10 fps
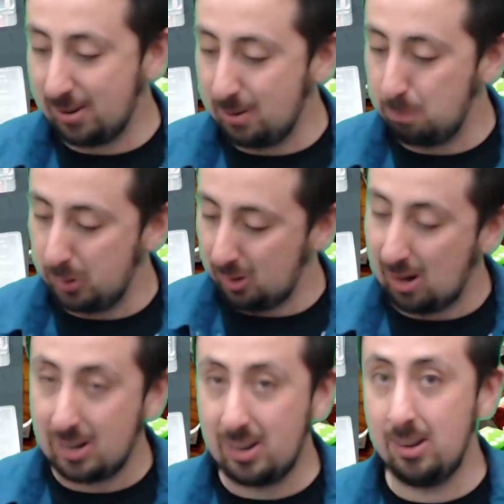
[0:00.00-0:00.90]

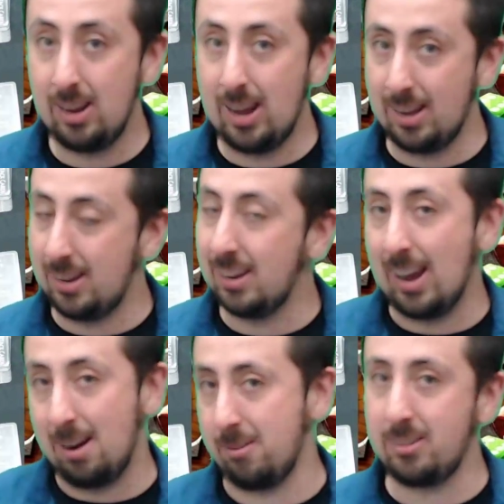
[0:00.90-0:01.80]
block and can
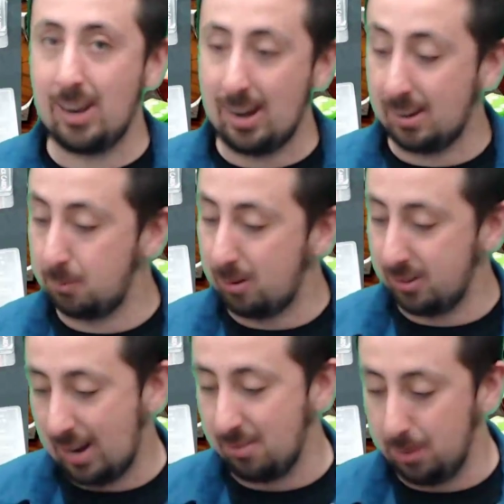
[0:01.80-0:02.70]
counterattack as well as
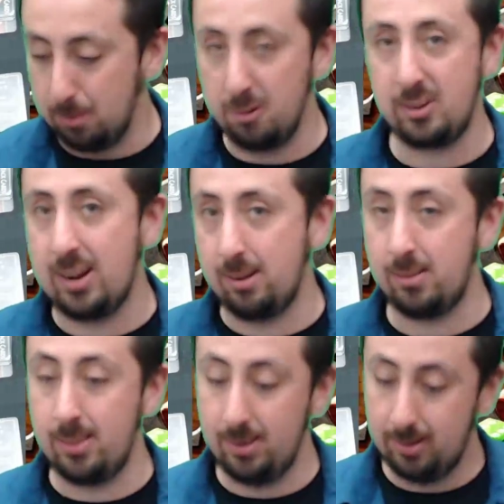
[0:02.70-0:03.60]
having the most health.
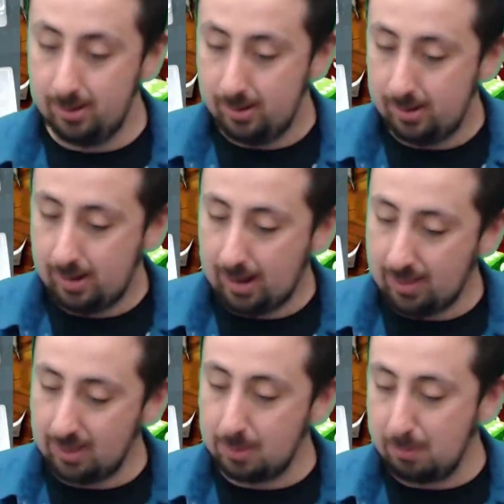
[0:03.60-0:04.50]
And
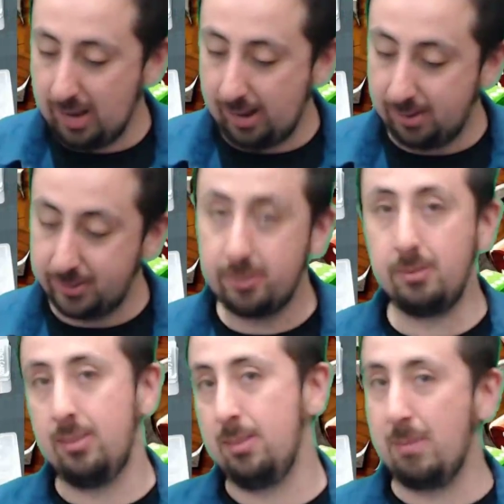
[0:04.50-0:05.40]
then the
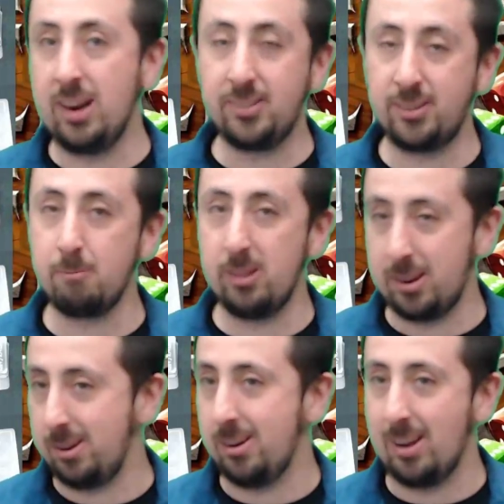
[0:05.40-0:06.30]
mages are really
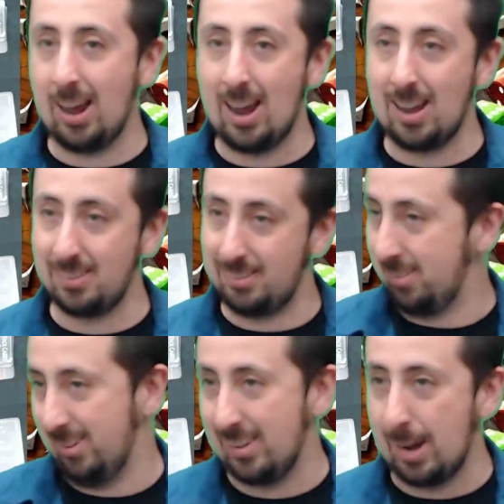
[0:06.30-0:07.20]
good at
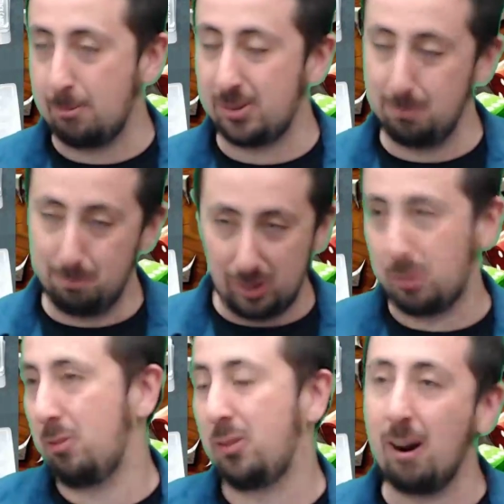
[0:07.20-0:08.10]
dealing damage to
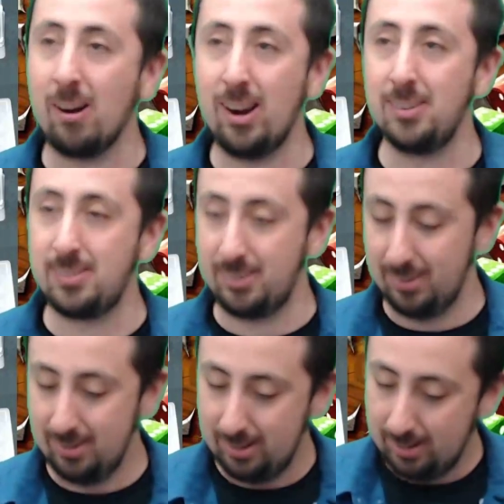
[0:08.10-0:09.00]
multiple targets.
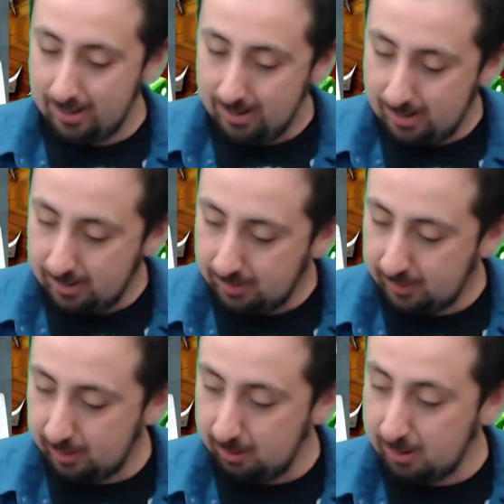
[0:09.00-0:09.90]

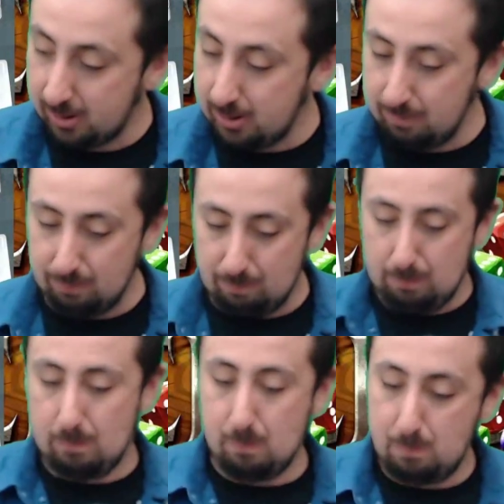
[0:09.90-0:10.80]
So you're going to
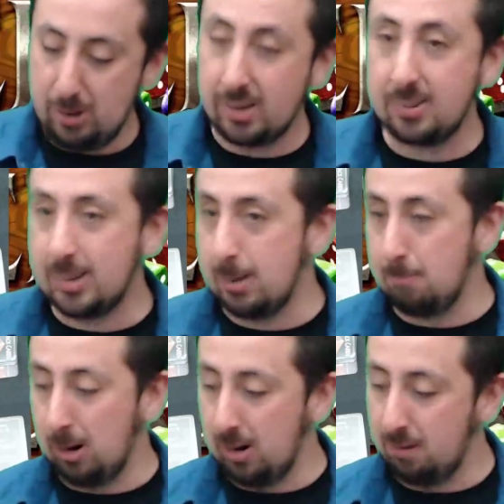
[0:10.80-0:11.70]
pick a team
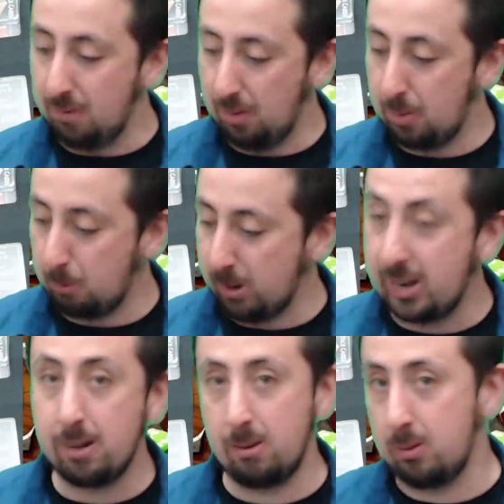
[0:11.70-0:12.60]
of 3
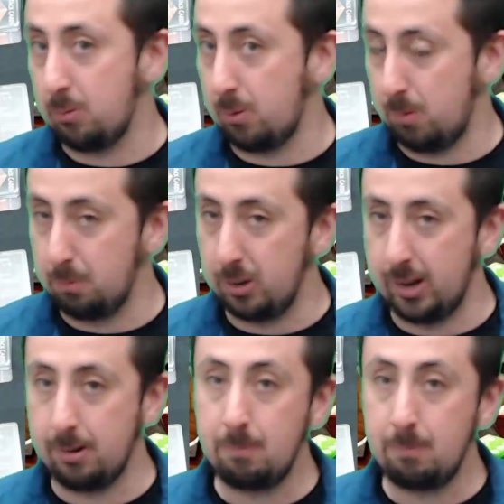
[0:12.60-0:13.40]
heroes with 1 player.